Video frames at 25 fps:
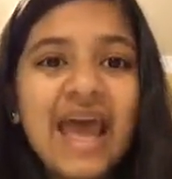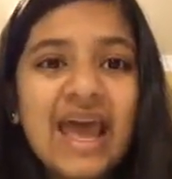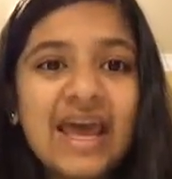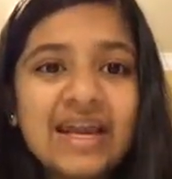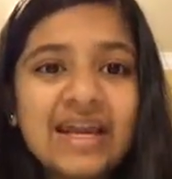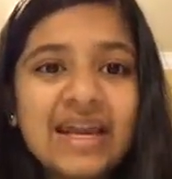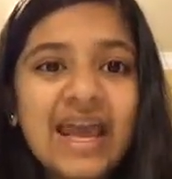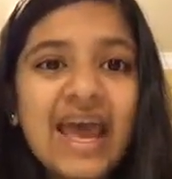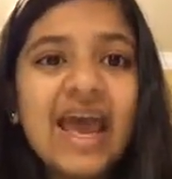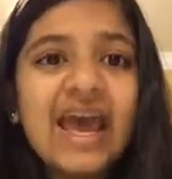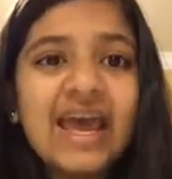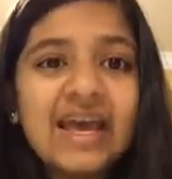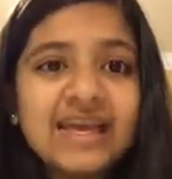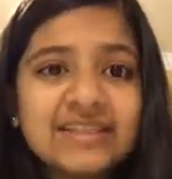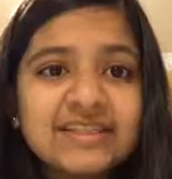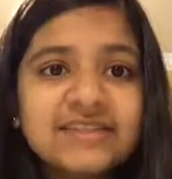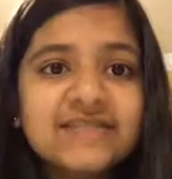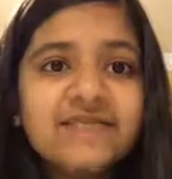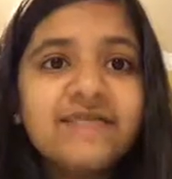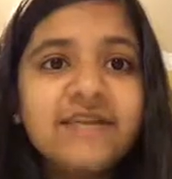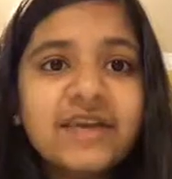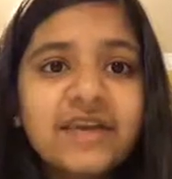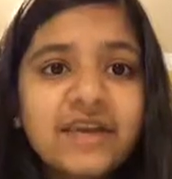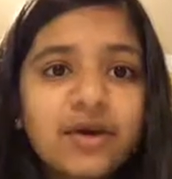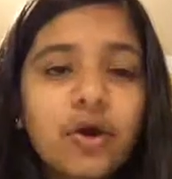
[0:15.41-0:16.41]

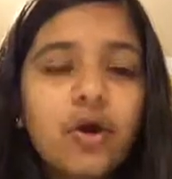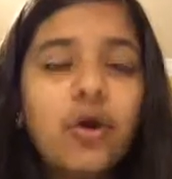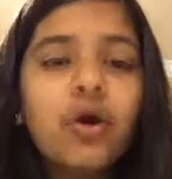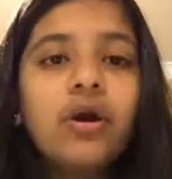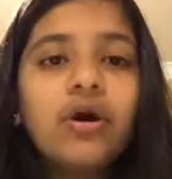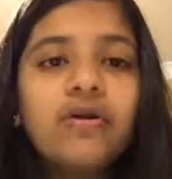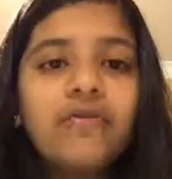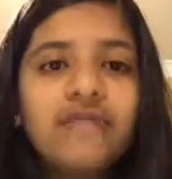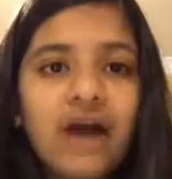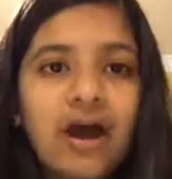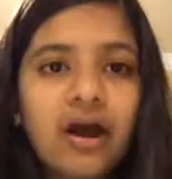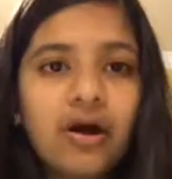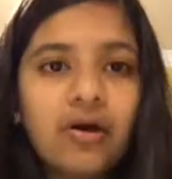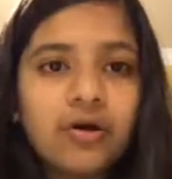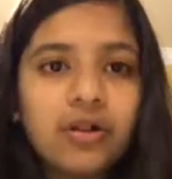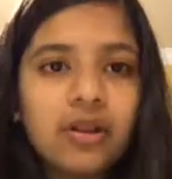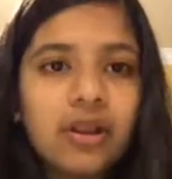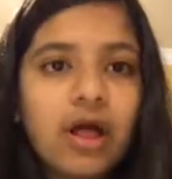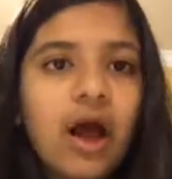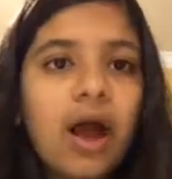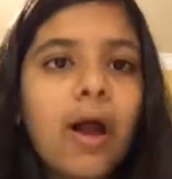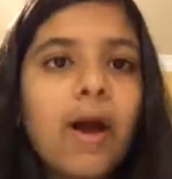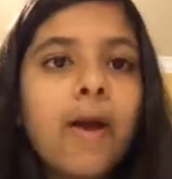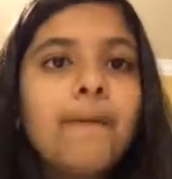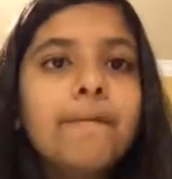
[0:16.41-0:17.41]
NSV or a
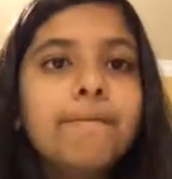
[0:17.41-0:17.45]
vowel